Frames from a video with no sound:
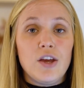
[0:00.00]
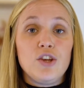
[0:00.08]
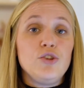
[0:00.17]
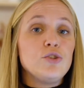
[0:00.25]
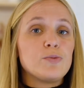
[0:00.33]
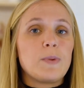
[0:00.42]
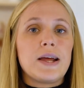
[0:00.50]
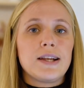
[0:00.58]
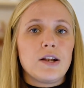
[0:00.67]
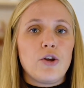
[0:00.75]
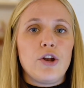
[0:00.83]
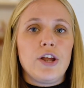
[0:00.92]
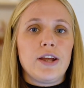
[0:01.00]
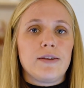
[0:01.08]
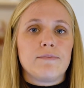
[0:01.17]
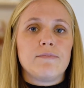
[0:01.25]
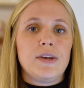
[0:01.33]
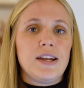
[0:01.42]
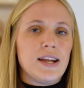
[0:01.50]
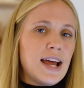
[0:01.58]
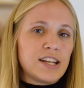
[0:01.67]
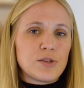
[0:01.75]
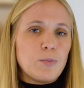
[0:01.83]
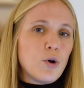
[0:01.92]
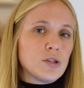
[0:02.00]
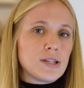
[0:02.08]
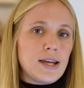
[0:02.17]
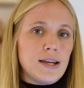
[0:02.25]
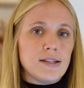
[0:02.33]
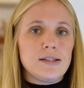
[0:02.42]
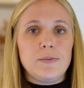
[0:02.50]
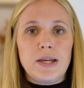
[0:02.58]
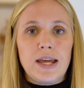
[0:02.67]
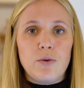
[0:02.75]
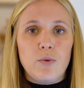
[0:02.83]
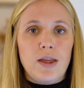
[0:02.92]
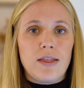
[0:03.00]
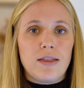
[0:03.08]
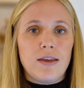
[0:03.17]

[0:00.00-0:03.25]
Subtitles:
Use blended learning at a small scale to begin with,